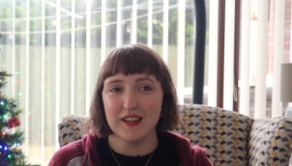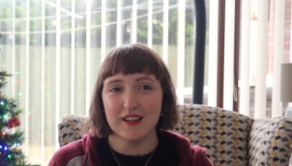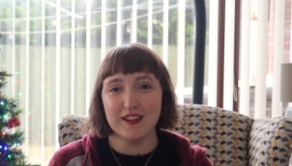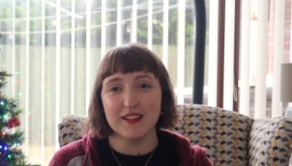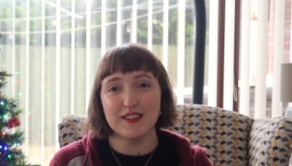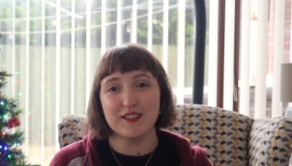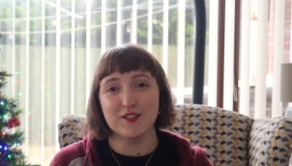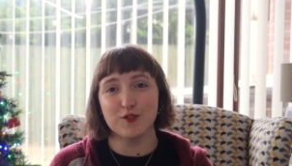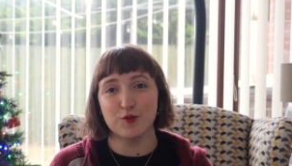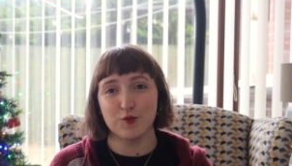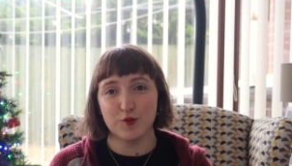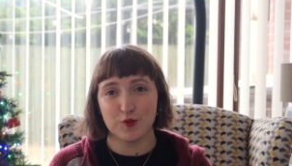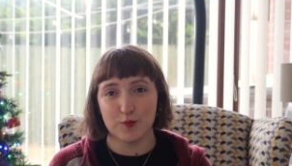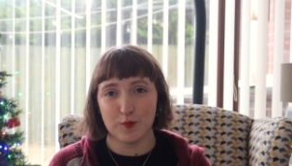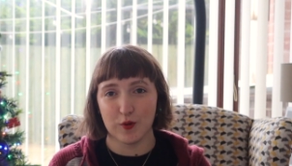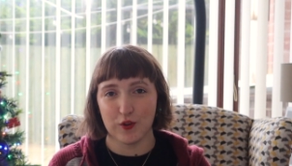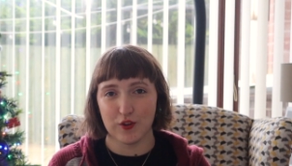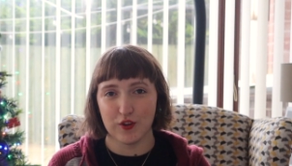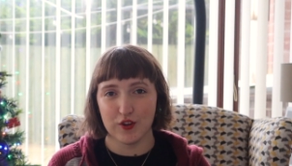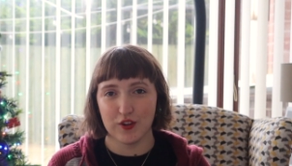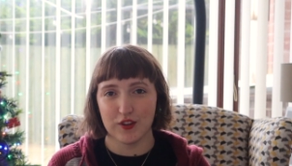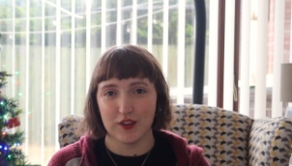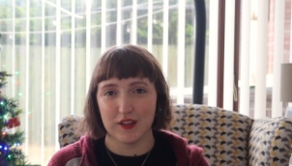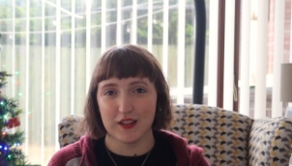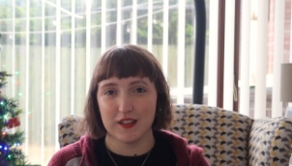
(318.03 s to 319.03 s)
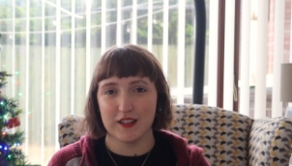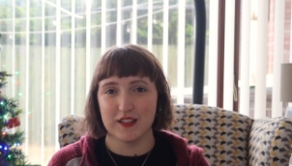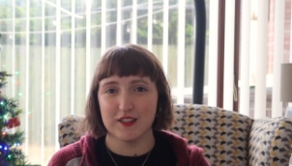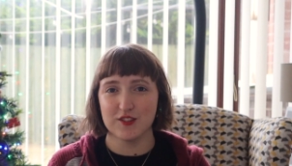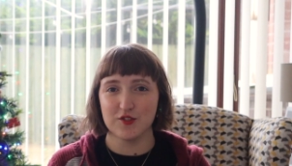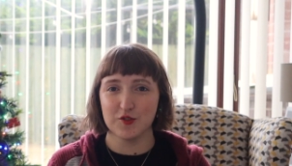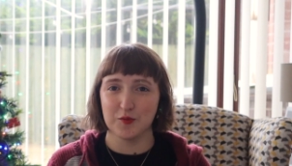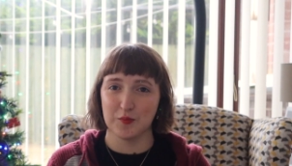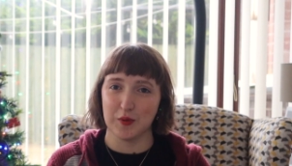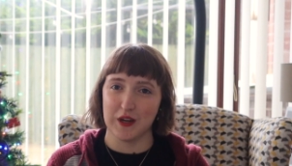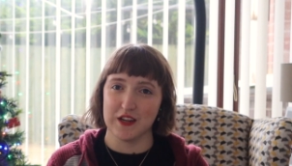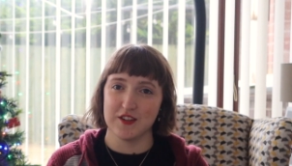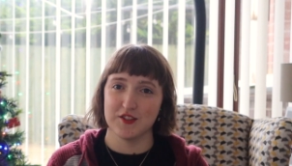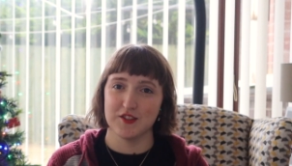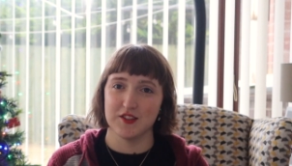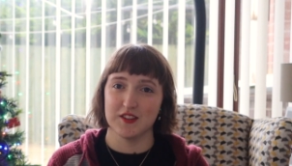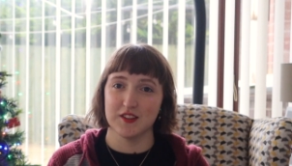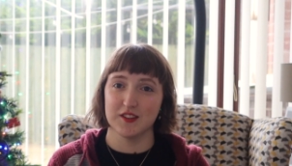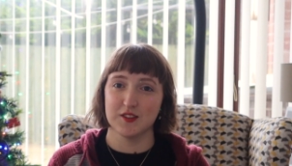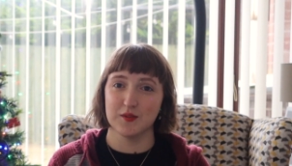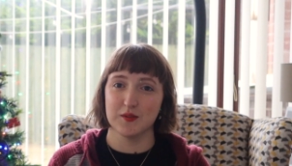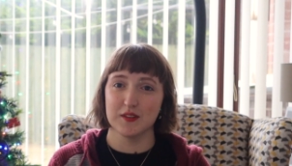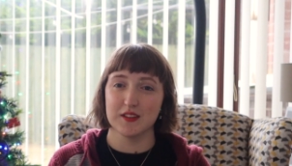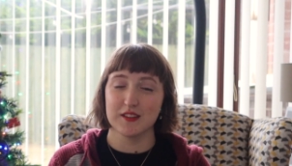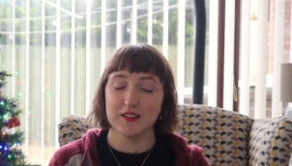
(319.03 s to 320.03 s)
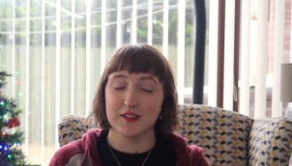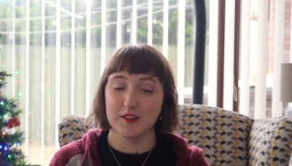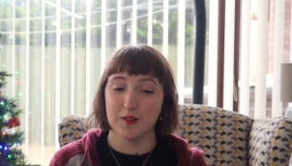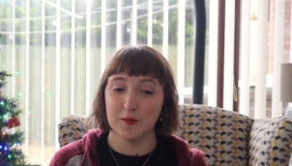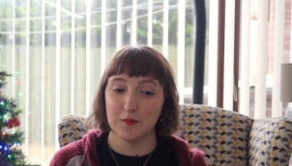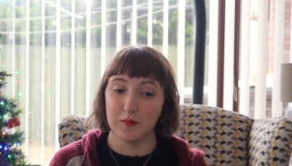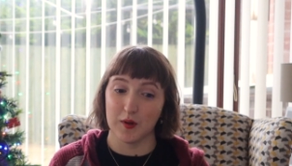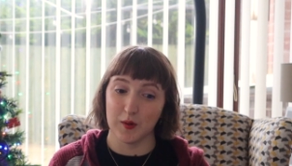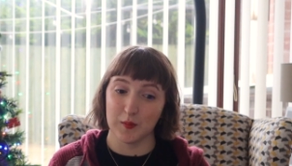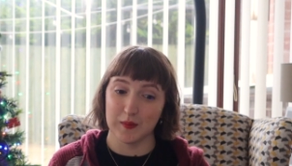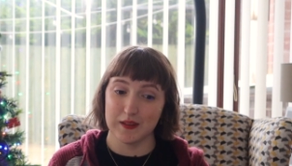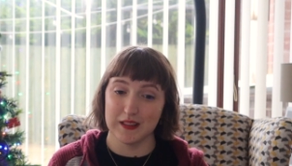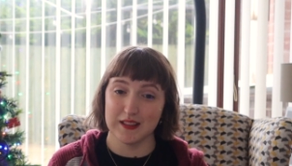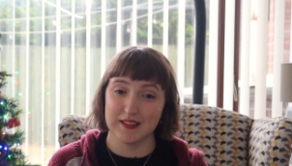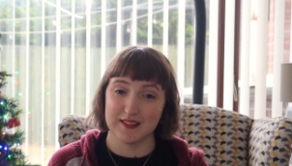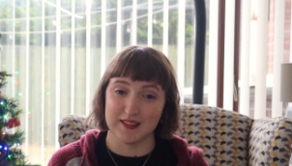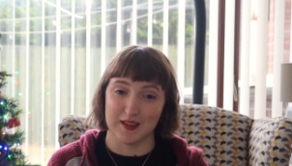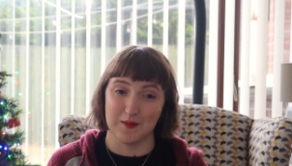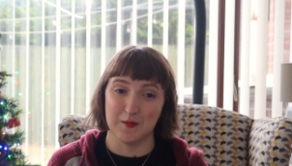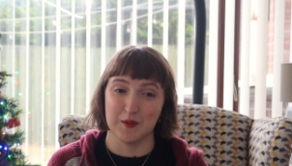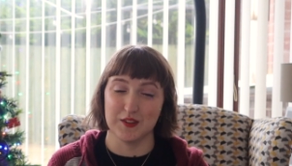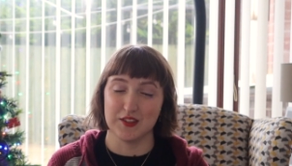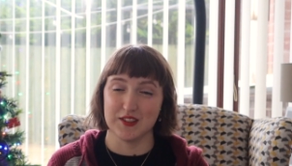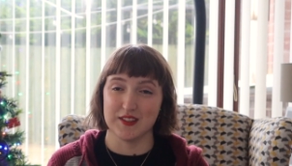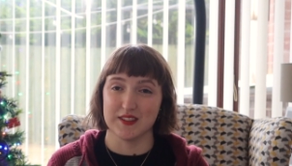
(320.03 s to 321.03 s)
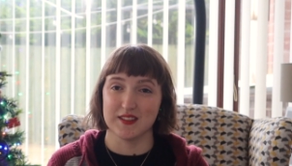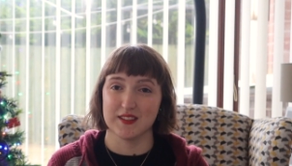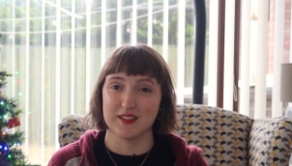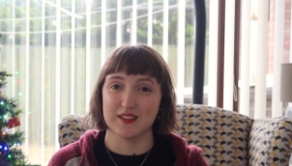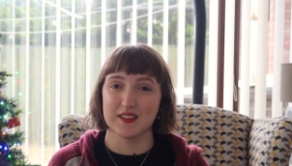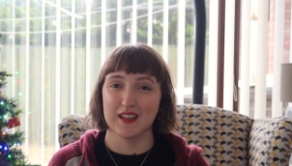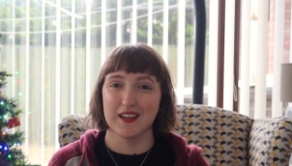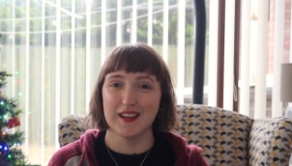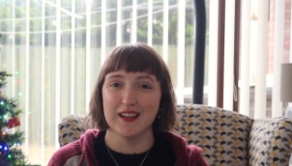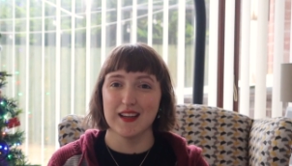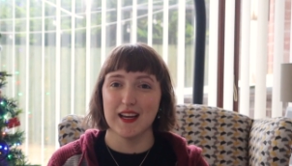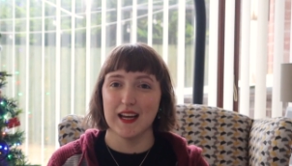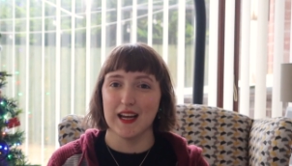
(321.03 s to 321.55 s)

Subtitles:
He's so small and he's so precious with his little marmalade sandwiches.